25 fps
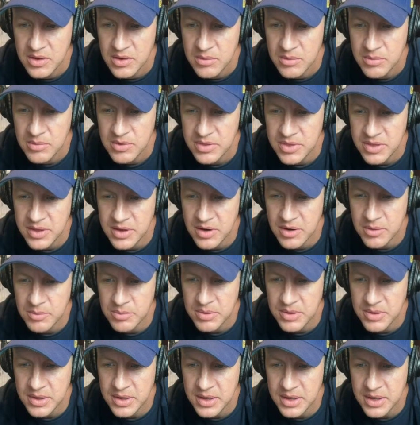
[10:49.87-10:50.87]
But they are
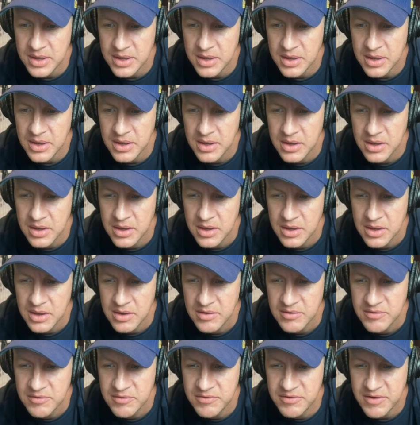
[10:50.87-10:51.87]
playing
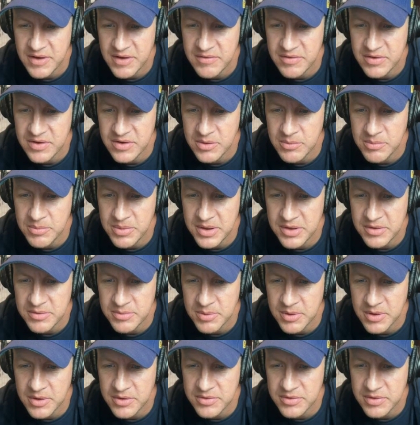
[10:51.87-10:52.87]
500
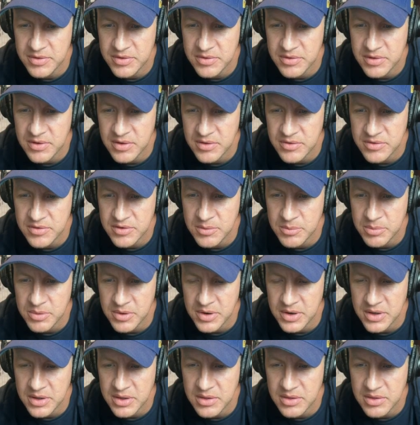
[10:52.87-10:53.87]
baseball since the All-Star
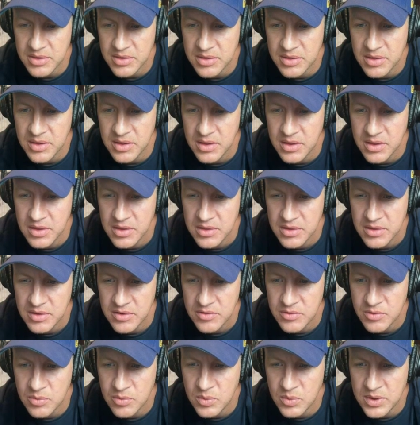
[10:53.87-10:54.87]
break.
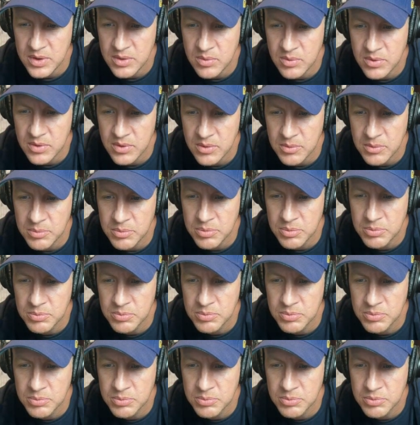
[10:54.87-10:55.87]
This week will
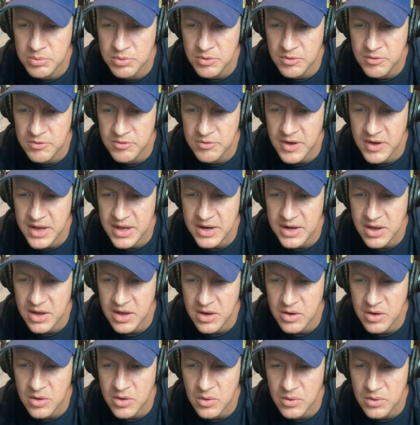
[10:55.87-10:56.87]
provide a
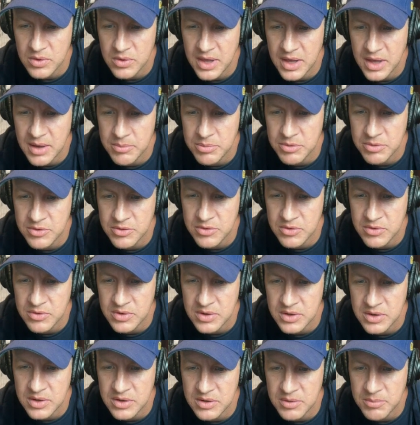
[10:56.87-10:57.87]
golden
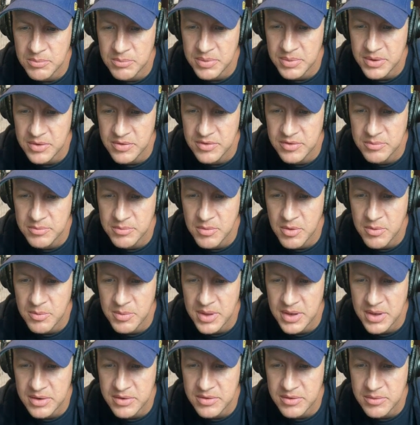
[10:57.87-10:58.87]
opportunity to build some
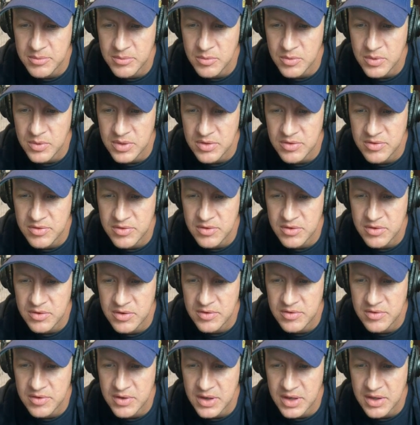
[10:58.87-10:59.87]
momentum with
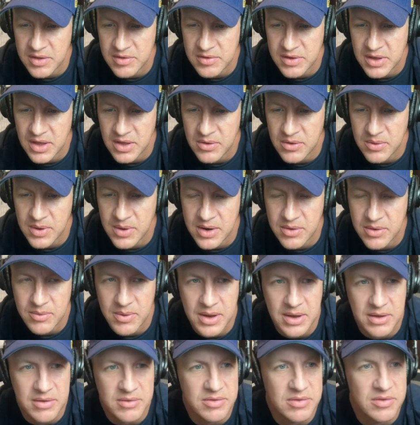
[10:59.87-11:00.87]
series against Colorado
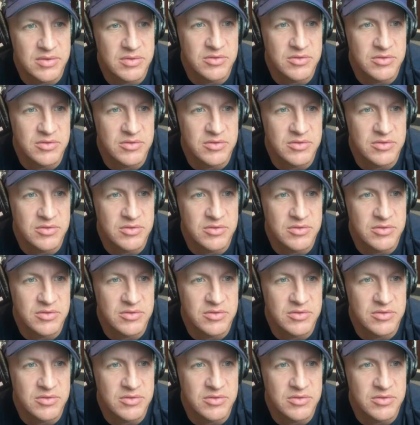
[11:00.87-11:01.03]
Rockies and the